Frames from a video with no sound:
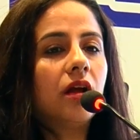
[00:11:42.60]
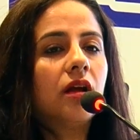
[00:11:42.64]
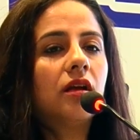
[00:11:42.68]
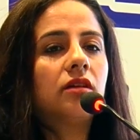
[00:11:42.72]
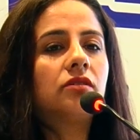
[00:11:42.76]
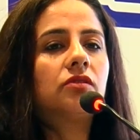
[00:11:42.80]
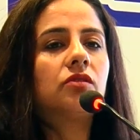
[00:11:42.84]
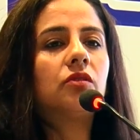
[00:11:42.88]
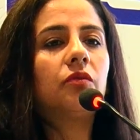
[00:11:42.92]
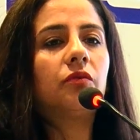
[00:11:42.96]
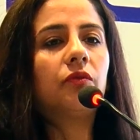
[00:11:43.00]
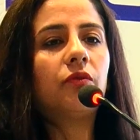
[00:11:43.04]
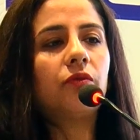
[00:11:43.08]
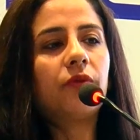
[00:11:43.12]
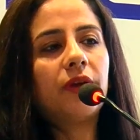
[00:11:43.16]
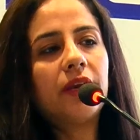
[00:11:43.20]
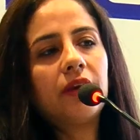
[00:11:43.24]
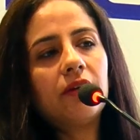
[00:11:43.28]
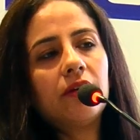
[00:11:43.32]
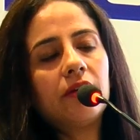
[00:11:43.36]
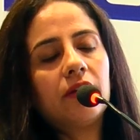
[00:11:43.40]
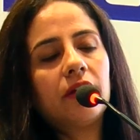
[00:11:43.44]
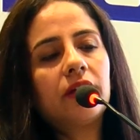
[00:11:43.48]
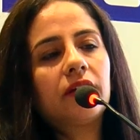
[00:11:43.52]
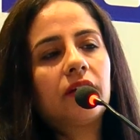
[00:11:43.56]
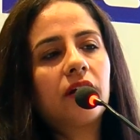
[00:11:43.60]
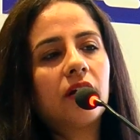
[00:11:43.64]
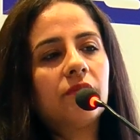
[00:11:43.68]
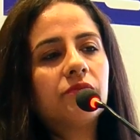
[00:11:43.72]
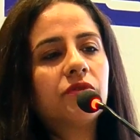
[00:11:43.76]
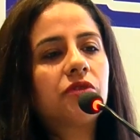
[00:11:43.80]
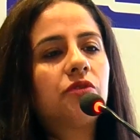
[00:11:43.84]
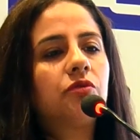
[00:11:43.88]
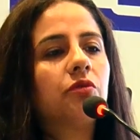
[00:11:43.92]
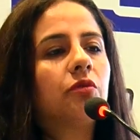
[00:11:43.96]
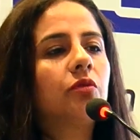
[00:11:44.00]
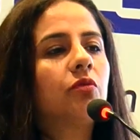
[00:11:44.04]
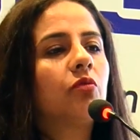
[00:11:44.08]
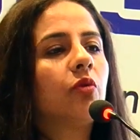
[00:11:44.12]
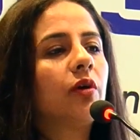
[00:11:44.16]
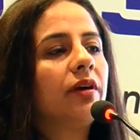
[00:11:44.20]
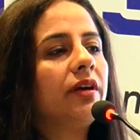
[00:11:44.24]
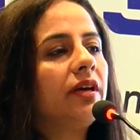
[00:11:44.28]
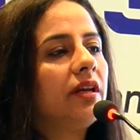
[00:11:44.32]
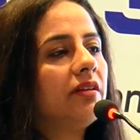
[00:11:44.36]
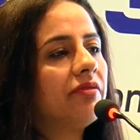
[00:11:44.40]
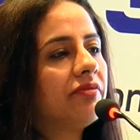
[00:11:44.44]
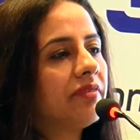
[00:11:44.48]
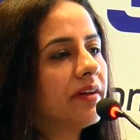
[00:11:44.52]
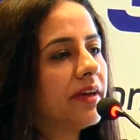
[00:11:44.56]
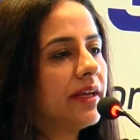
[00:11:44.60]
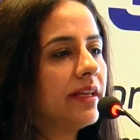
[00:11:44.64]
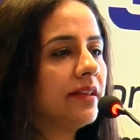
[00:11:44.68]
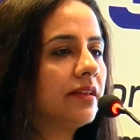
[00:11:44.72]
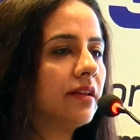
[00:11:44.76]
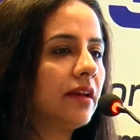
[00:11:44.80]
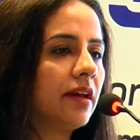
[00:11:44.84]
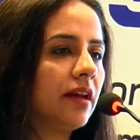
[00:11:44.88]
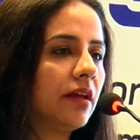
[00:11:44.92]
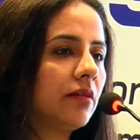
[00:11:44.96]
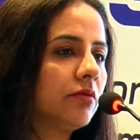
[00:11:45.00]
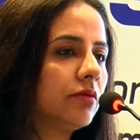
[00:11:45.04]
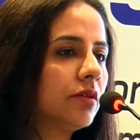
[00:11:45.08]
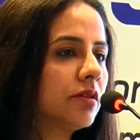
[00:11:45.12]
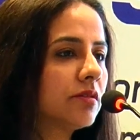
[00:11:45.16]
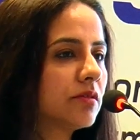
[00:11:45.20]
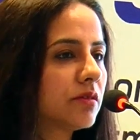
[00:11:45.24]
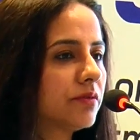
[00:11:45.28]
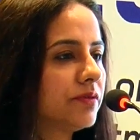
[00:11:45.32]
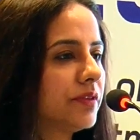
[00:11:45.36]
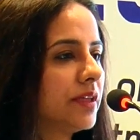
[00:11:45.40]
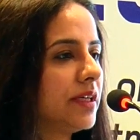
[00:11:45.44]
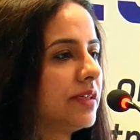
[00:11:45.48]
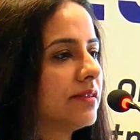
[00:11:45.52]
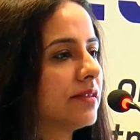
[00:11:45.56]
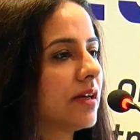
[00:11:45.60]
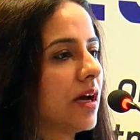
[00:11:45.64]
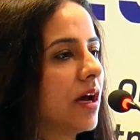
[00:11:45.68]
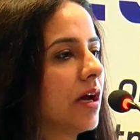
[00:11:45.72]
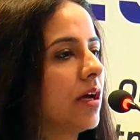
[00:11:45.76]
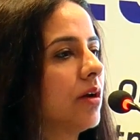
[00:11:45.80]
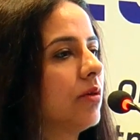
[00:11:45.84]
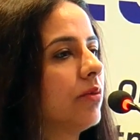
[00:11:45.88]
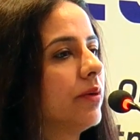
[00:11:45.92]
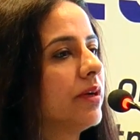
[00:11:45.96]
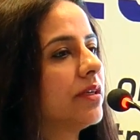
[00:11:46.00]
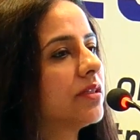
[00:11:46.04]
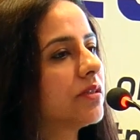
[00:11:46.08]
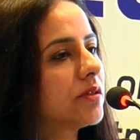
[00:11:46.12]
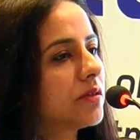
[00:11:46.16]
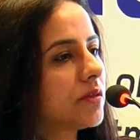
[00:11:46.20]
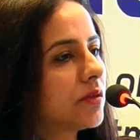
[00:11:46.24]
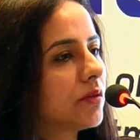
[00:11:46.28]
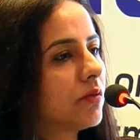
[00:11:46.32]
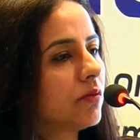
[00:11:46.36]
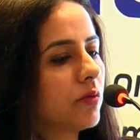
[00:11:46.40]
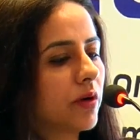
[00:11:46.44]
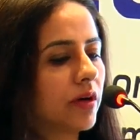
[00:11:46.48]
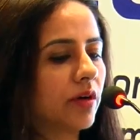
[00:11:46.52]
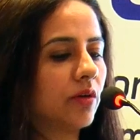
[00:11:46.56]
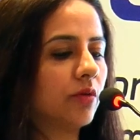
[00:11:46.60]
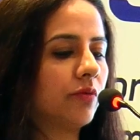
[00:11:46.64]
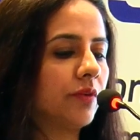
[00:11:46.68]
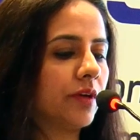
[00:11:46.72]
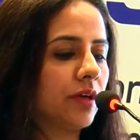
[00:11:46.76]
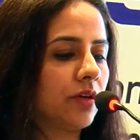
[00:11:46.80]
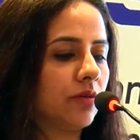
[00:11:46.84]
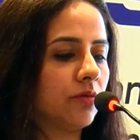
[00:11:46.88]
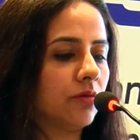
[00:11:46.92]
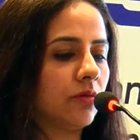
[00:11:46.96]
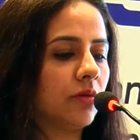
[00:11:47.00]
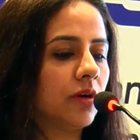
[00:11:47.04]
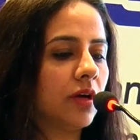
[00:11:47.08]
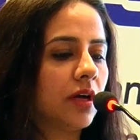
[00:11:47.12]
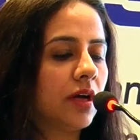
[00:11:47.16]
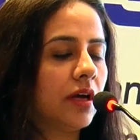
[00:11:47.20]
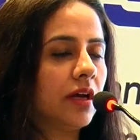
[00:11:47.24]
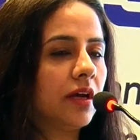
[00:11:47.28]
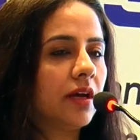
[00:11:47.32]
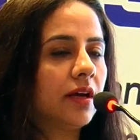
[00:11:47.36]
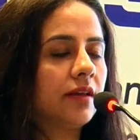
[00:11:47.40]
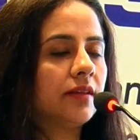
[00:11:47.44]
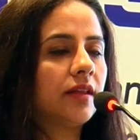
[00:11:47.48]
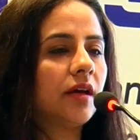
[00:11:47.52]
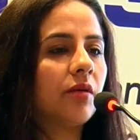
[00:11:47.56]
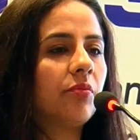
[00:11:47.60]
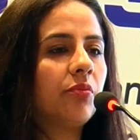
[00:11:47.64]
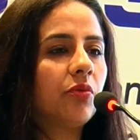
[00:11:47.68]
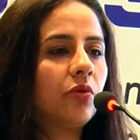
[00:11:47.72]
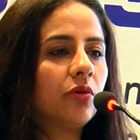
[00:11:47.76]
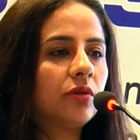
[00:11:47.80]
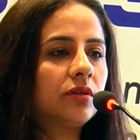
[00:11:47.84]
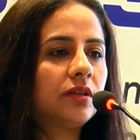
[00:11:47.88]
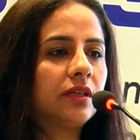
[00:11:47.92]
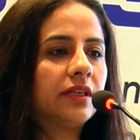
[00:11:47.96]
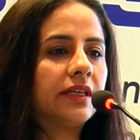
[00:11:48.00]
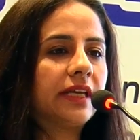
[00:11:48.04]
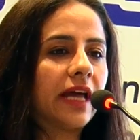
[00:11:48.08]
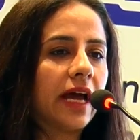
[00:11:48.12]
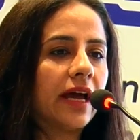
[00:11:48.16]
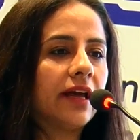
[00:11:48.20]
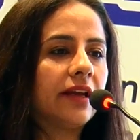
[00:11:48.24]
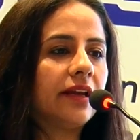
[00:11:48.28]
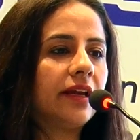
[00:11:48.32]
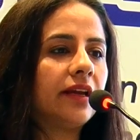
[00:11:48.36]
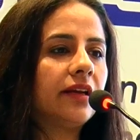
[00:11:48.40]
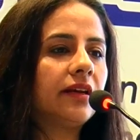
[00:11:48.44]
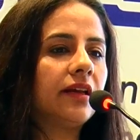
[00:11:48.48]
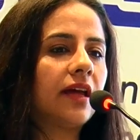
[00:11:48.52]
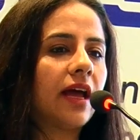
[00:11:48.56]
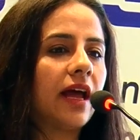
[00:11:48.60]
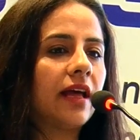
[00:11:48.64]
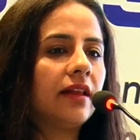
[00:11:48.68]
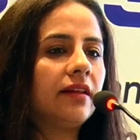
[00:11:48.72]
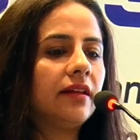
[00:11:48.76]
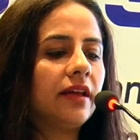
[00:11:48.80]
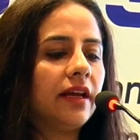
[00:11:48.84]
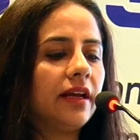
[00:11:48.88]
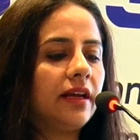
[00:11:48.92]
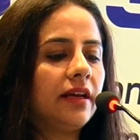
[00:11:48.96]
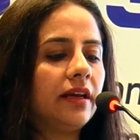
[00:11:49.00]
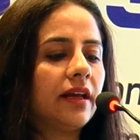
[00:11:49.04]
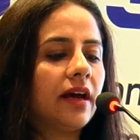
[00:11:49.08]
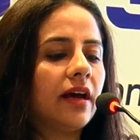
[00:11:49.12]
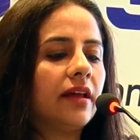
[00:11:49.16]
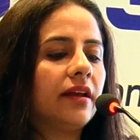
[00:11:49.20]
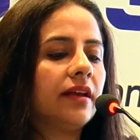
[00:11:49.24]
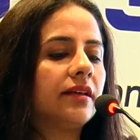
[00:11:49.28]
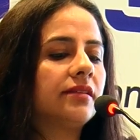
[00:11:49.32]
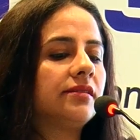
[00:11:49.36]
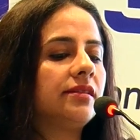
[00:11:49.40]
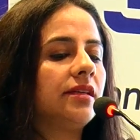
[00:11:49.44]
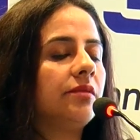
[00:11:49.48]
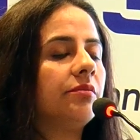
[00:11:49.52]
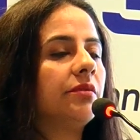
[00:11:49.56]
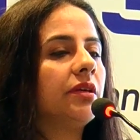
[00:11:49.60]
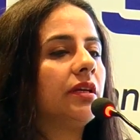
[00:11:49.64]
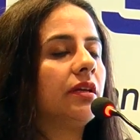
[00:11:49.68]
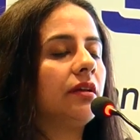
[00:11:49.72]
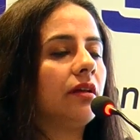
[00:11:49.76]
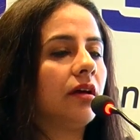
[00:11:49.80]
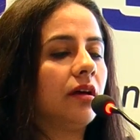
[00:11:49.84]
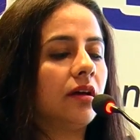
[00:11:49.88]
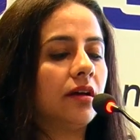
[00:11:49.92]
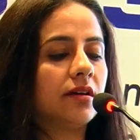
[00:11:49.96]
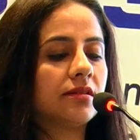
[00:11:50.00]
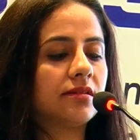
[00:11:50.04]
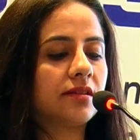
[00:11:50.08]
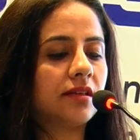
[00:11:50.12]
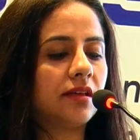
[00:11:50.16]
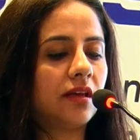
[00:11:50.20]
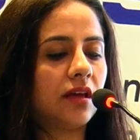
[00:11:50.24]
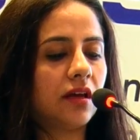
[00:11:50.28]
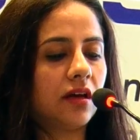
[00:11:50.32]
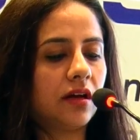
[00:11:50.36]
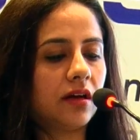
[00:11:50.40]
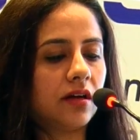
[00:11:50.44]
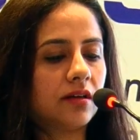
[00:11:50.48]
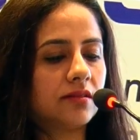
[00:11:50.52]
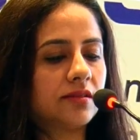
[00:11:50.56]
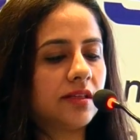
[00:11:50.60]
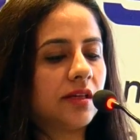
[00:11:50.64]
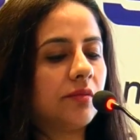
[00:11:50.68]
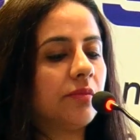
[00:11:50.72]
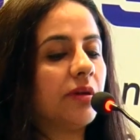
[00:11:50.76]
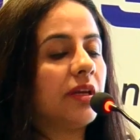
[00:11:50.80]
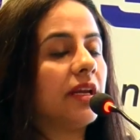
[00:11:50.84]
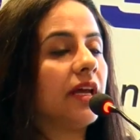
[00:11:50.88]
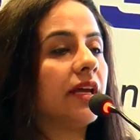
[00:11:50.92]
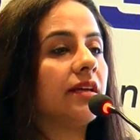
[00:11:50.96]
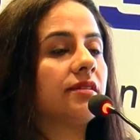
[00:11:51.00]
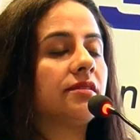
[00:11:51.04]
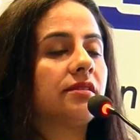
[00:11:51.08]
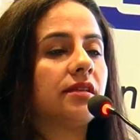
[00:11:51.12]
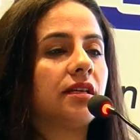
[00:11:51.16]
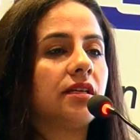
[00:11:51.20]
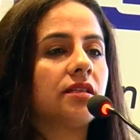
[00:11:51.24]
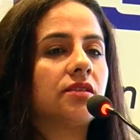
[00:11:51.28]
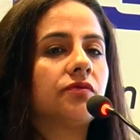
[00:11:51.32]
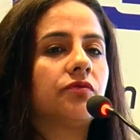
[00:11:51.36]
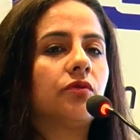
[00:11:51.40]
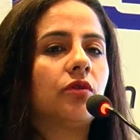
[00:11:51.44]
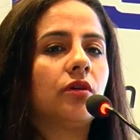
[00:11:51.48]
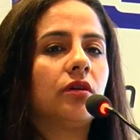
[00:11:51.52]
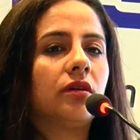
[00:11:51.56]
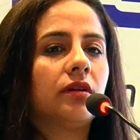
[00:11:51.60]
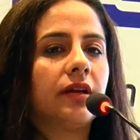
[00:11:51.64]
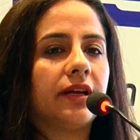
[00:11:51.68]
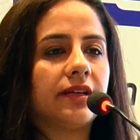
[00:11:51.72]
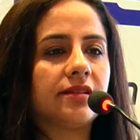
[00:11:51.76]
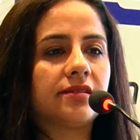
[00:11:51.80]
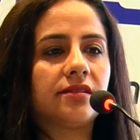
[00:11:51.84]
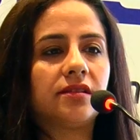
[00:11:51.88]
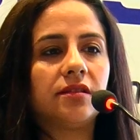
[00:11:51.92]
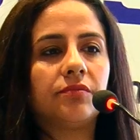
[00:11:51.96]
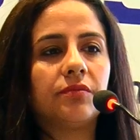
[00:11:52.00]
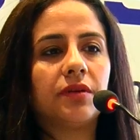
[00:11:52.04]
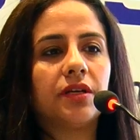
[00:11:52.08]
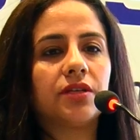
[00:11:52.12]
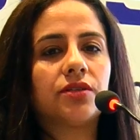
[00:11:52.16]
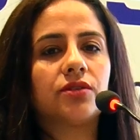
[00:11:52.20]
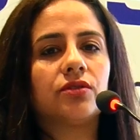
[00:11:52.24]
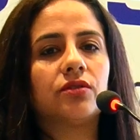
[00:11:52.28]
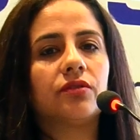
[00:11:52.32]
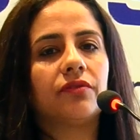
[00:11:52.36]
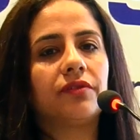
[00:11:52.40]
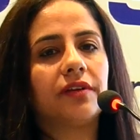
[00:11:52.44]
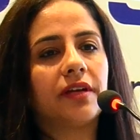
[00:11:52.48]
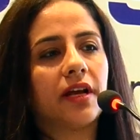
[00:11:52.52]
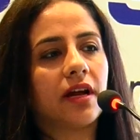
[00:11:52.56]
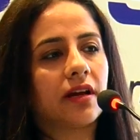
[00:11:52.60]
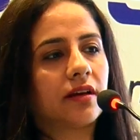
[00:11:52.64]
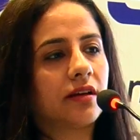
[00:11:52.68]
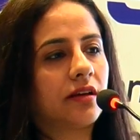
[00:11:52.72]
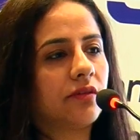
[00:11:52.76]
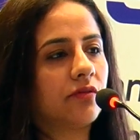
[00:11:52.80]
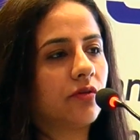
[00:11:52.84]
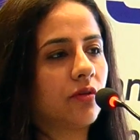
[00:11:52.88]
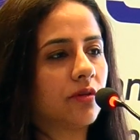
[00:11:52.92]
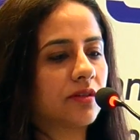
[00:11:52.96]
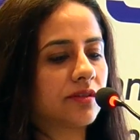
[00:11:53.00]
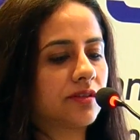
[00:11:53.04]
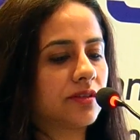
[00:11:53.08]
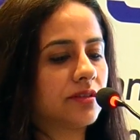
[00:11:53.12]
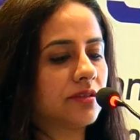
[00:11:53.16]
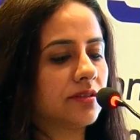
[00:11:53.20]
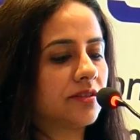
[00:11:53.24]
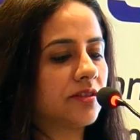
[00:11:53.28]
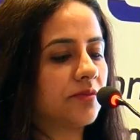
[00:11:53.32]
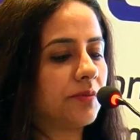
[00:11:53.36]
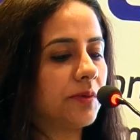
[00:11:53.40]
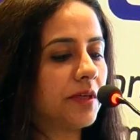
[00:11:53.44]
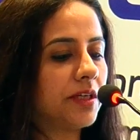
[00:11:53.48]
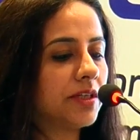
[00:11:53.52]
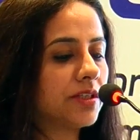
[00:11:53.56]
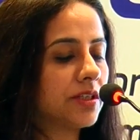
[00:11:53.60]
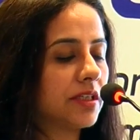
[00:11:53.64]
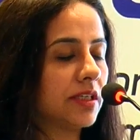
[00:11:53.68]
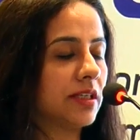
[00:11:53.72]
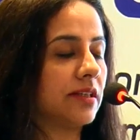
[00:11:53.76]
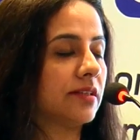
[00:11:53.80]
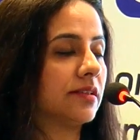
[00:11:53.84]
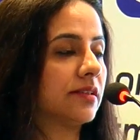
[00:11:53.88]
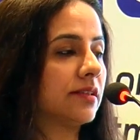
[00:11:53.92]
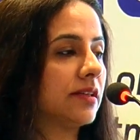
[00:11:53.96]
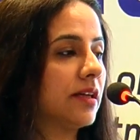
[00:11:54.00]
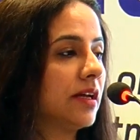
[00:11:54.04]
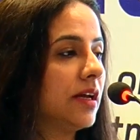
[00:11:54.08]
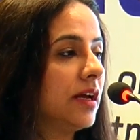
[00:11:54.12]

So when it comes to quantifying the levels of these ROS, what do we do? They're both direct and indirect semen assays for estimation of reactive oxygen species.